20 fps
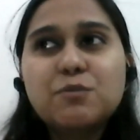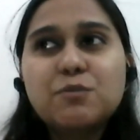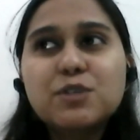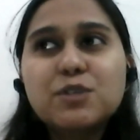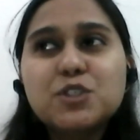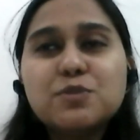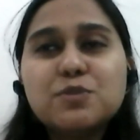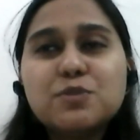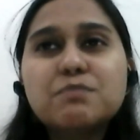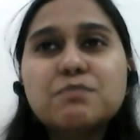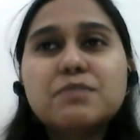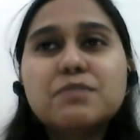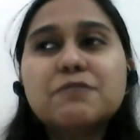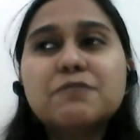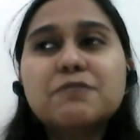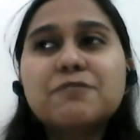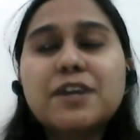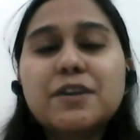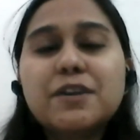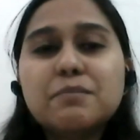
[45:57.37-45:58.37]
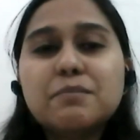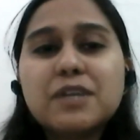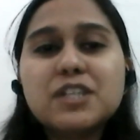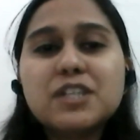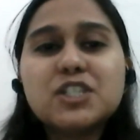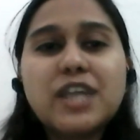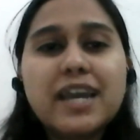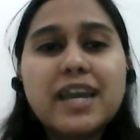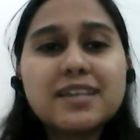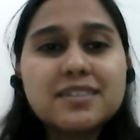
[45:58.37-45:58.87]
which would be very
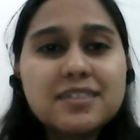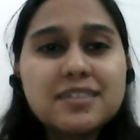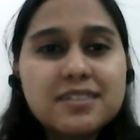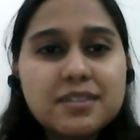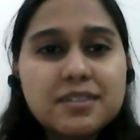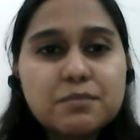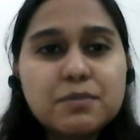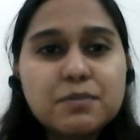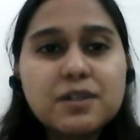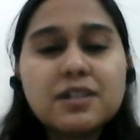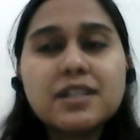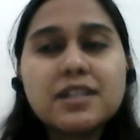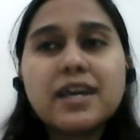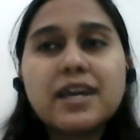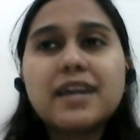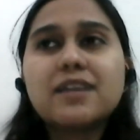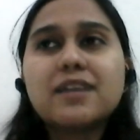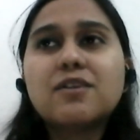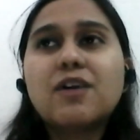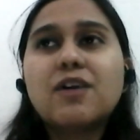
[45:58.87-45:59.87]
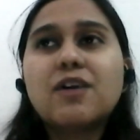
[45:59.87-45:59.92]
much accessible and